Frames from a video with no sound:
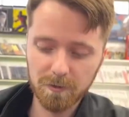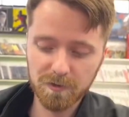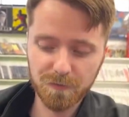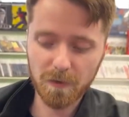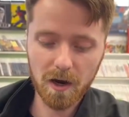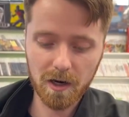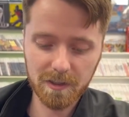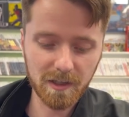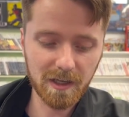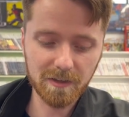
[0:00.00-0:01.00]
it was
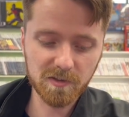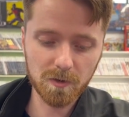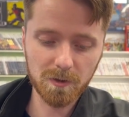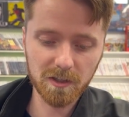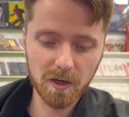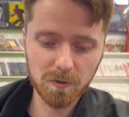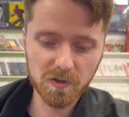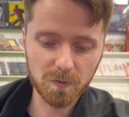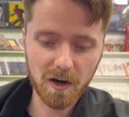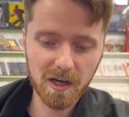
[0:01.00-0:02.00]
fine. Like, if someone goes
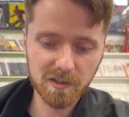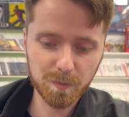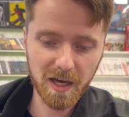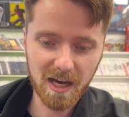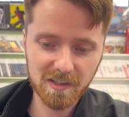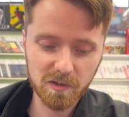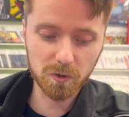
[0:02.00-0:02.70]
a Rise Pass